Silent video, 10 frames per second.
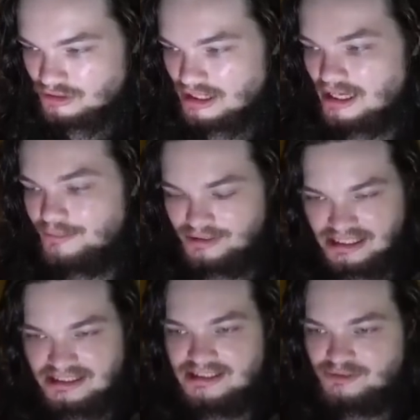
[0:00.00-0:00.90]
Yeah, I mean,
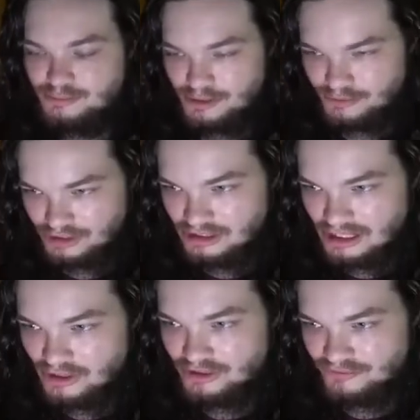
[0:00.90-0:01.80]
that seems to be within the
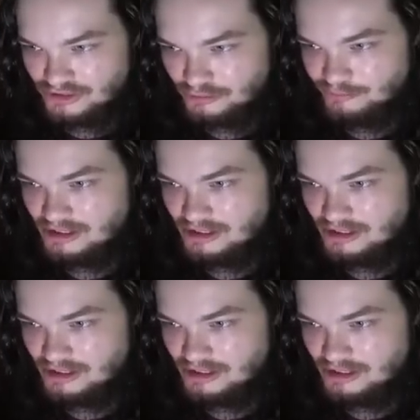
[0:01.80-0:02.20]
narrative that they